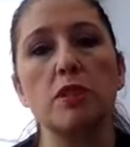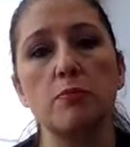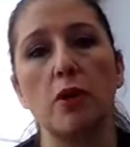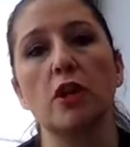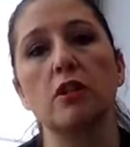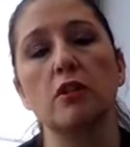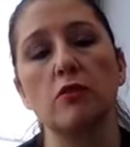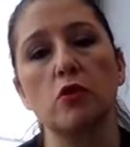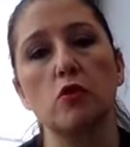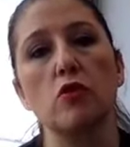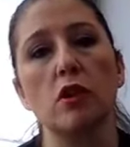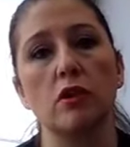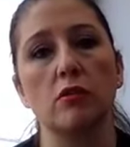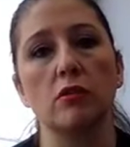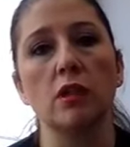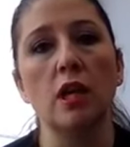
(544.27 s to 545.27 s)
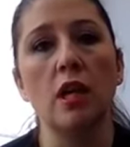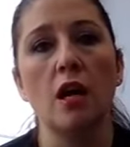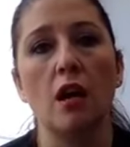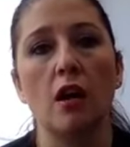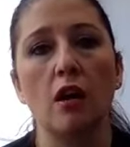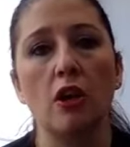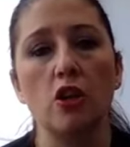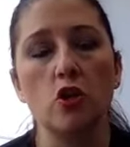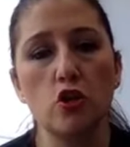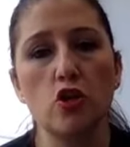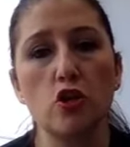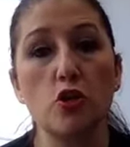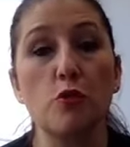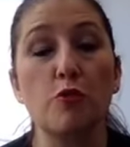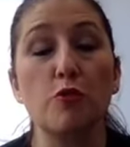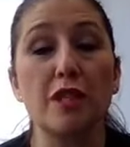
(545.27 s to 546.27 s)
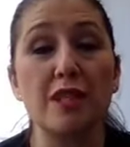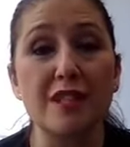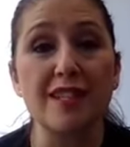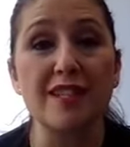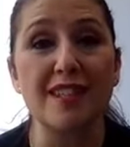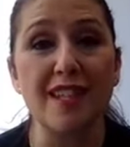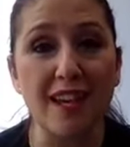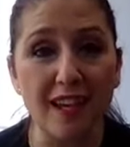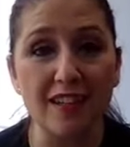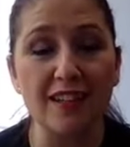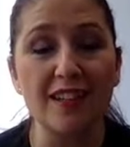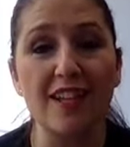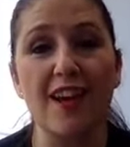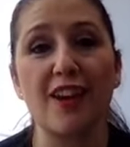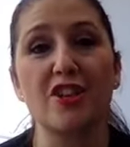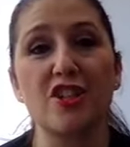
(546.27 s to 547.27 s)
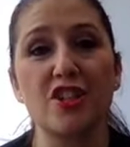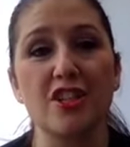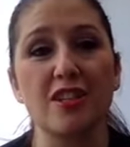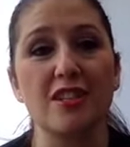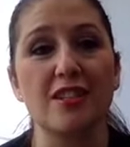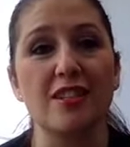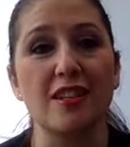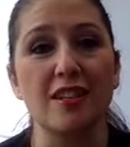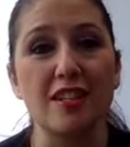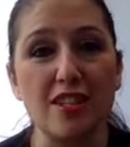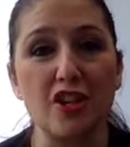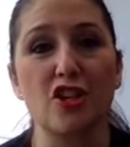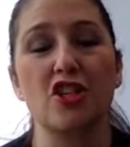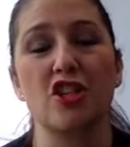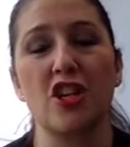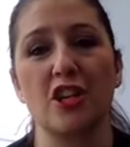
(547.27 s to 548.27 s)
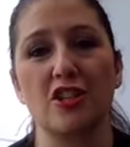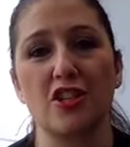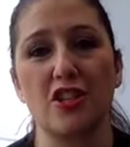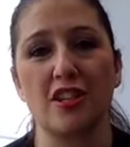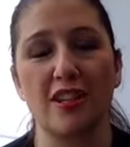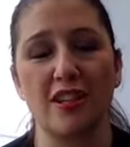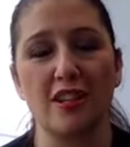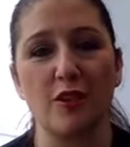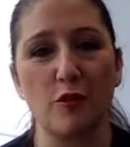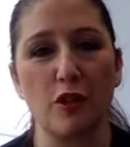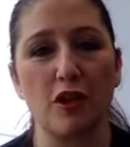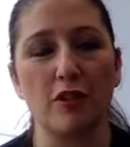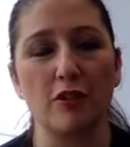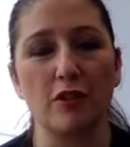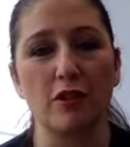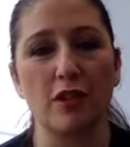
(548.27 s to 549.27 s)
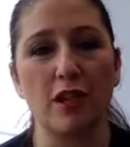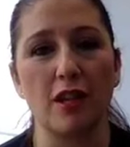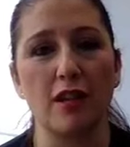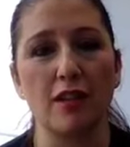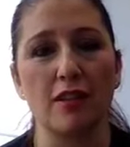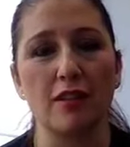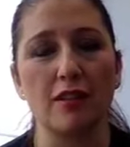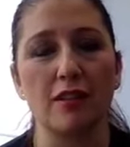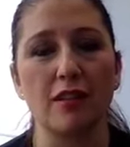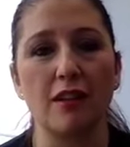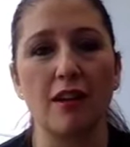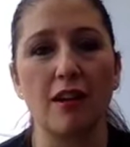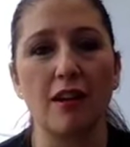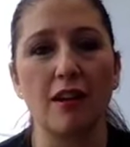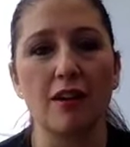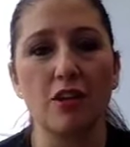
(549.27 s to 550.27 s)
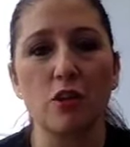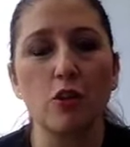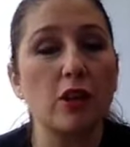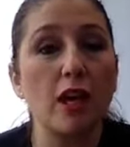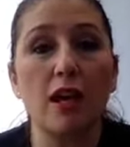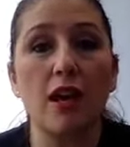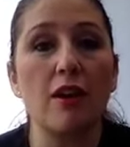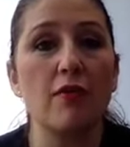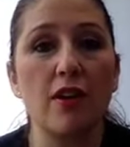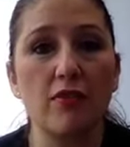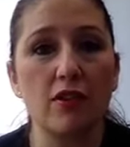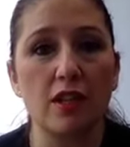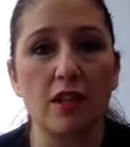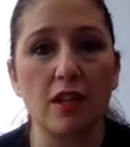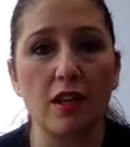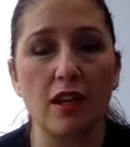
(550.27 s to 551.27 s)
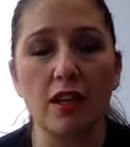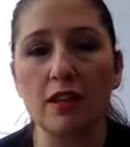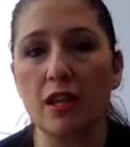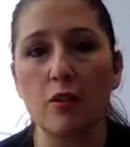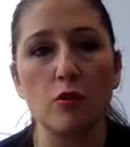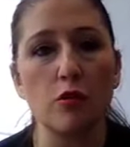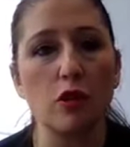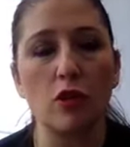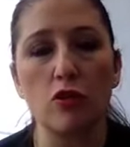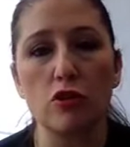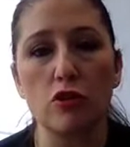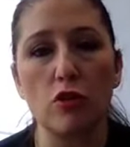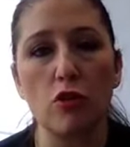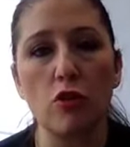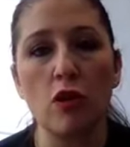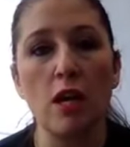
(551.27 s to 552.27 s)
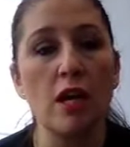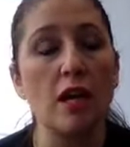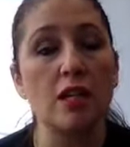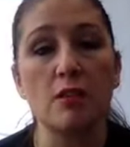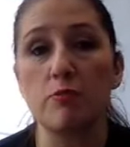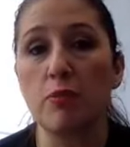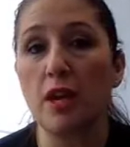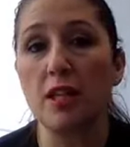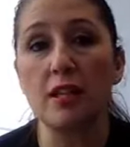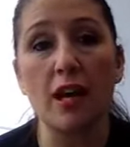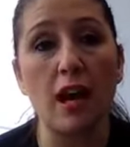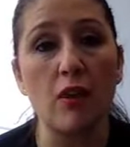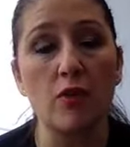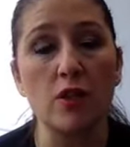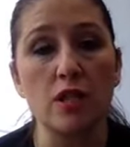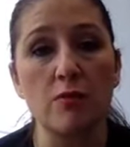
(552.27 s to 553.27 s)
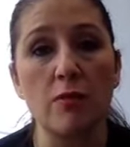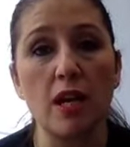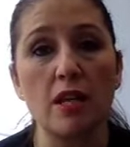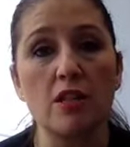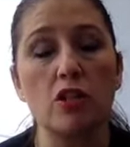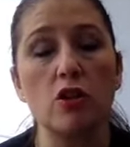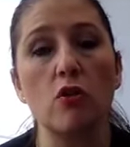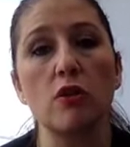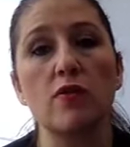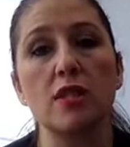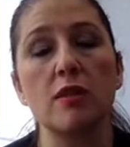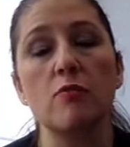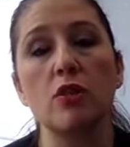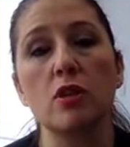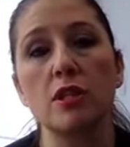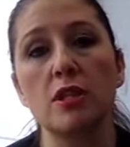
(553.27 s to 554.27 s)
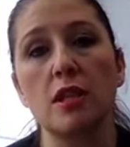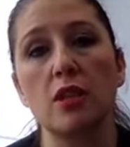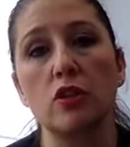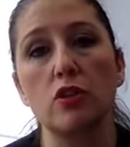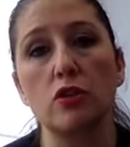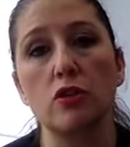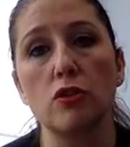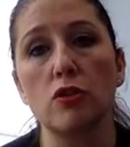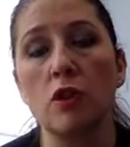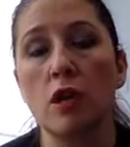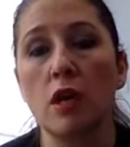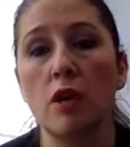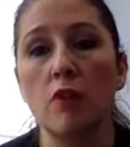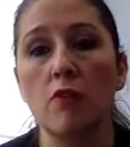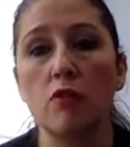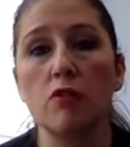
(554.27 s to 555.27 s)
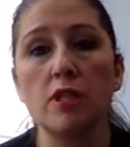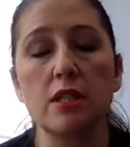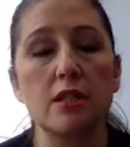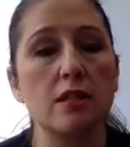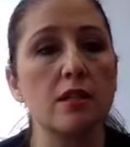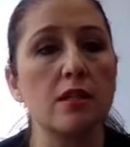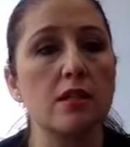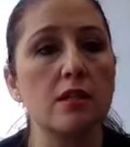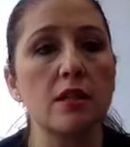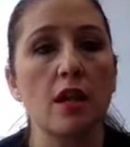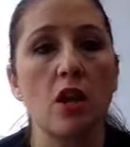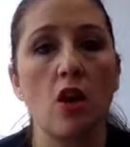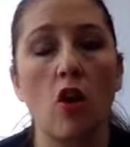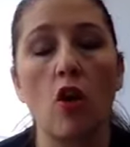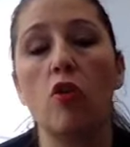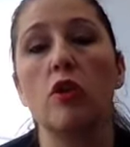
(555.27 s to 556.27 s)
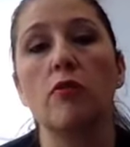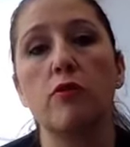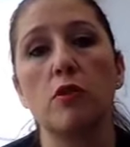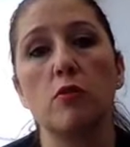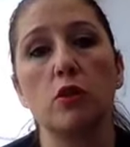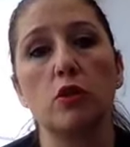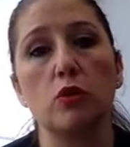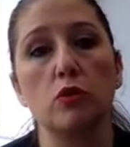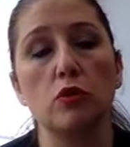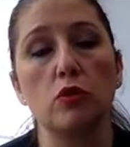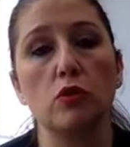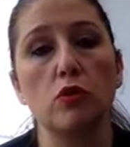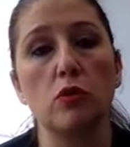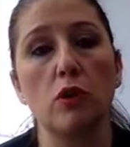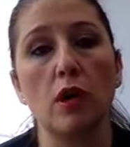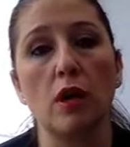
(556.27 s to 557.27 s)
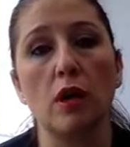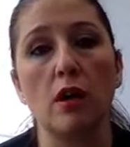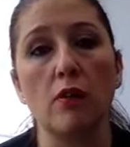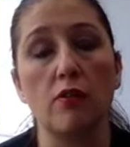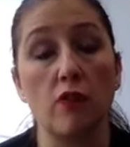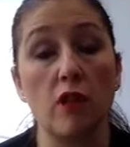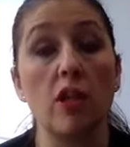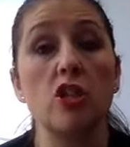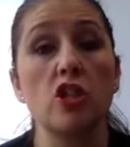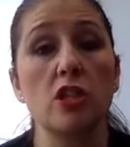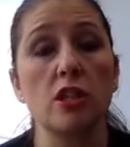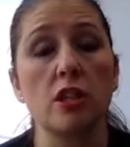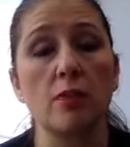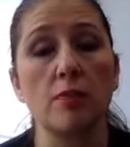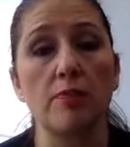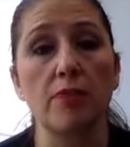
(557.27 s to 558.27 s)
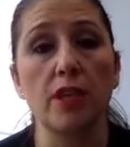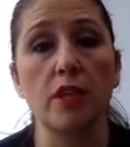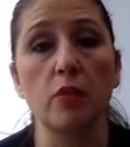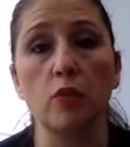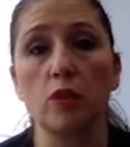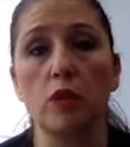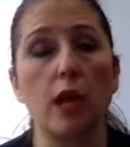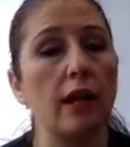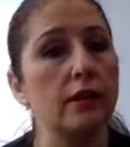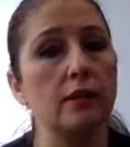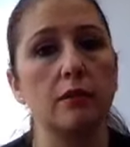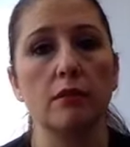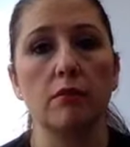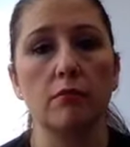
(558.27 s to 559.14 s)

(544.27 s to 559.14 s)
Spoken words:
is part of Google. YouTube is the second largest search engine in the world. And so they have everything. And they would also explain how it's made. So if someone said to you, for instance, oh, if we were to do a French seam, it would add